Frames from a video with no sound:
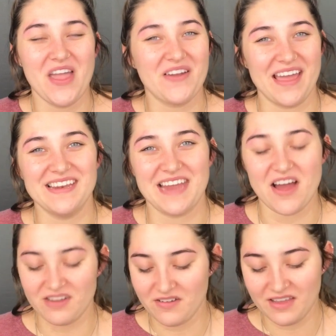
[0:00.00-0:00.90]
Okay,
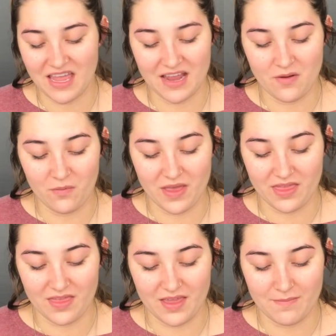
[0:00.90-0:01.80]
now going in with
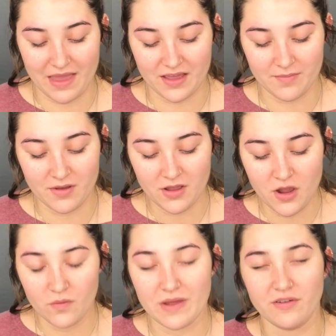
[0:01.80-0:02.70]
the Makeup
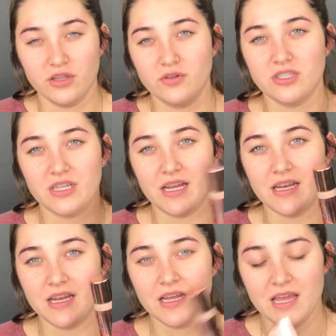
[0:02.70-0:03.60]

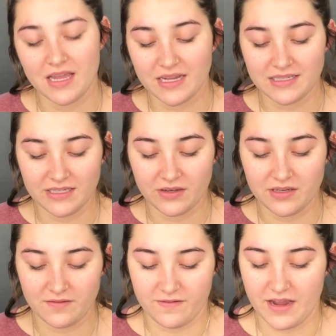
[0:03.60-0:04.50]
Revolution Conceal and
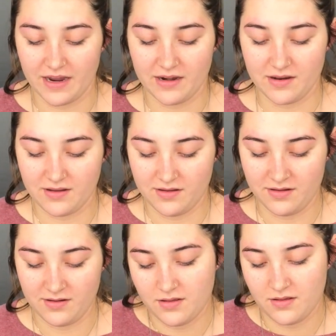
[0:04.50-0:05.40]
Define
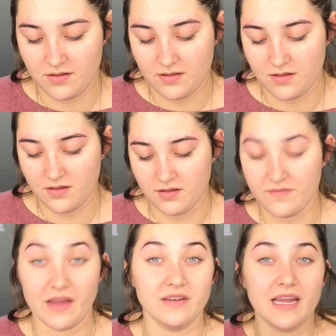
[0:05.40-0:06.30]

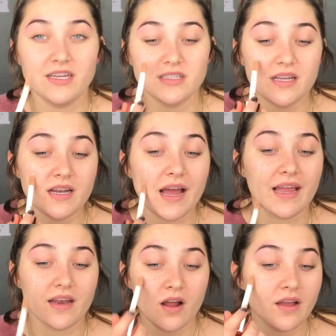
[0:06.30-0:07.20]
foundation. I
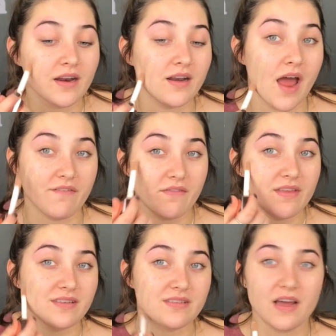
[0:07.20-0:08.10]
cannot get enough of
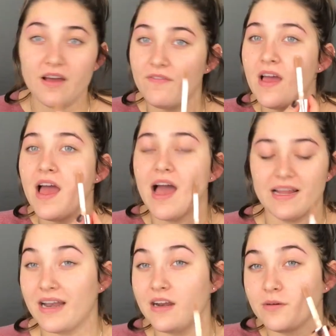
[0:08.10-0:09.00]
this stuff.
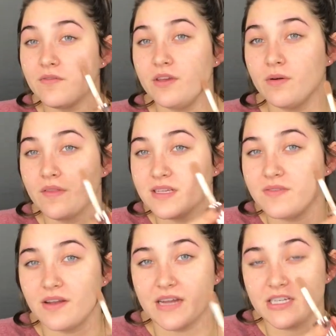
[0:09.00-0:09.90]
I did a review on this
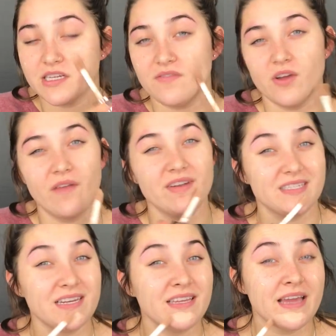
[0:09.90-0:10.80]
foundation. If y'all
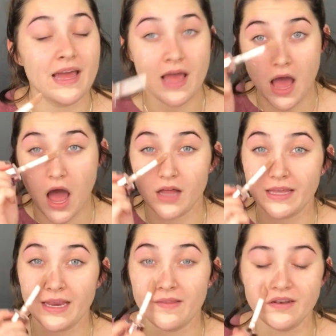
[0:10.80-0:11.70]
haven't seen it yet, I'll
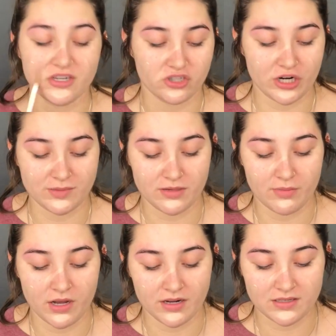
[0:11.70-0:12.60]
link it in the description
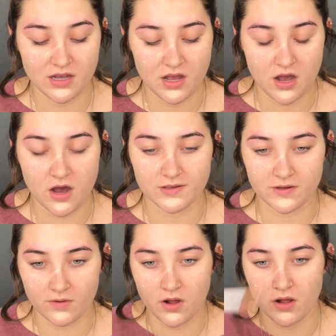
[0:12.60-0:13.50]
box.
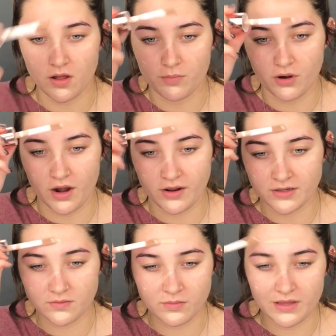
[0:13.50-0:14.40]
Also, all
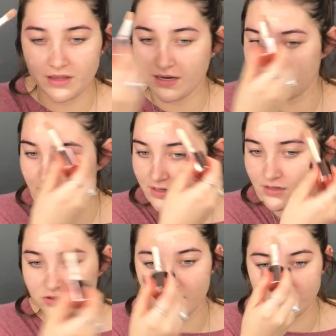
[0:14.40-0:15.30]
products will be linked in the
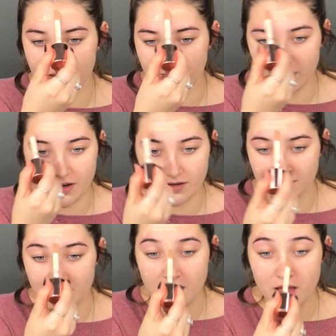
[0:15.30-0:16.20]
description
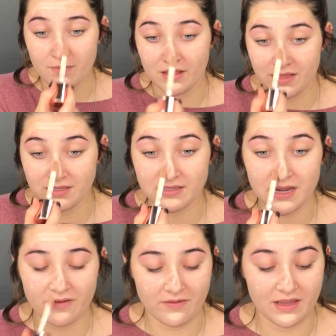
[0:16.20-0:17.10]
box. But this
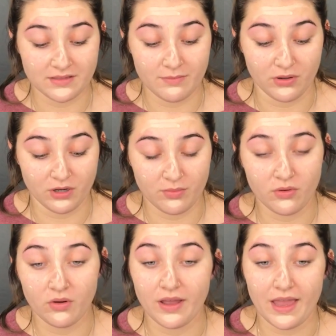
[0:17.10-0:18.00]
stuff is
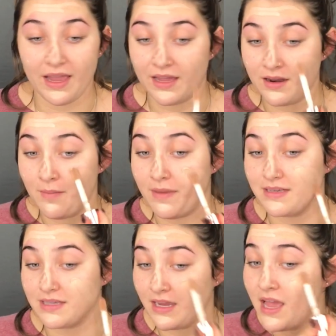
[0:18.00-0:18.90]
buildable and
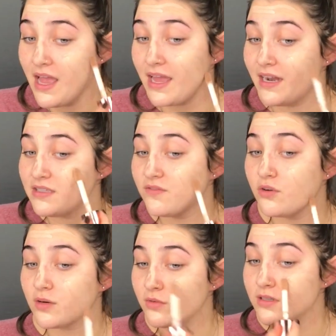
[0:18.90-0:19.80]
amazing. And it's
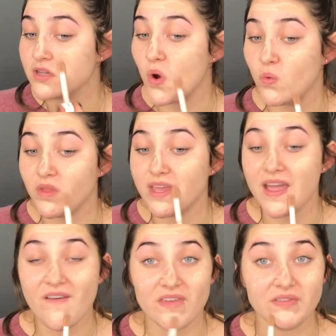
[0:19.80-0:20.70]
affordable. It's
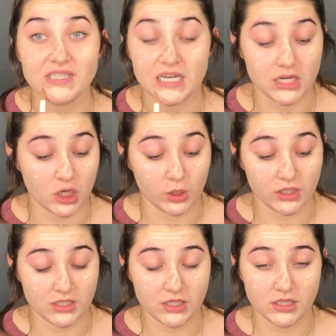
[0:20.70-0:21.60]
only fifteen
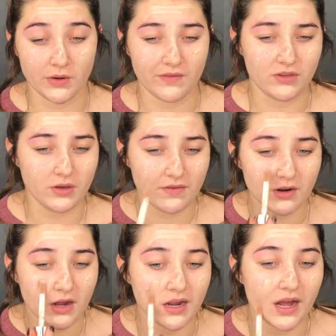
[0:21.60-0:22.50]
dollars. So if you have
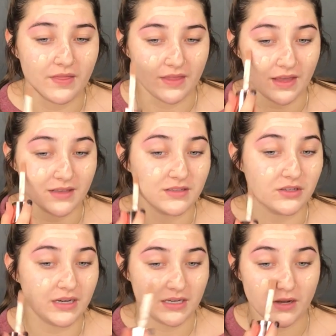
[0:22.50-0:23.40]
not gotten this,
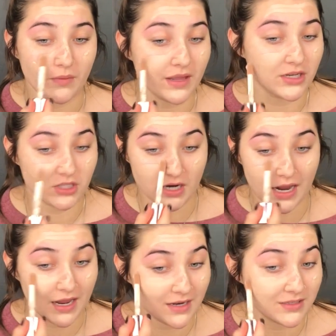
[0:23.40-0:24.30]
you need to go get your
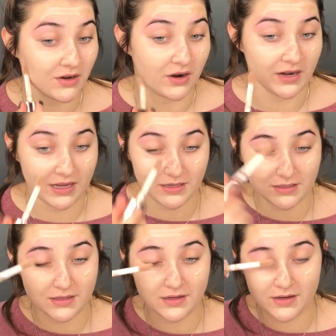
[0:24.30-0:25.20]
hands on
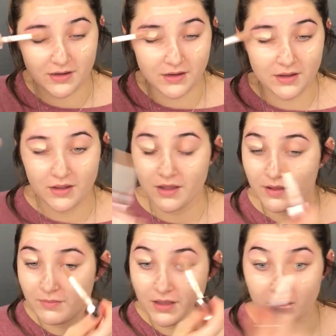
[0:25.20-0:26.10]
it.
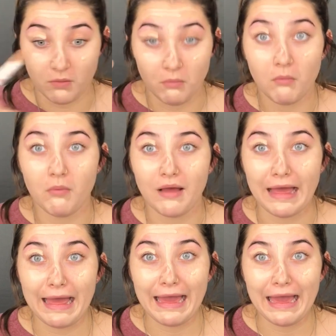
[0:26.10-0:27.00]
Because,
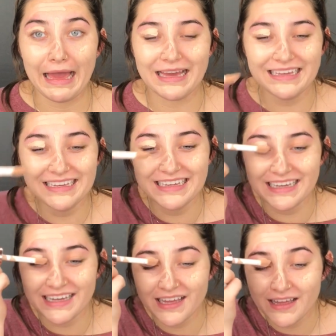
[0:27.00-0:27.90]
ah!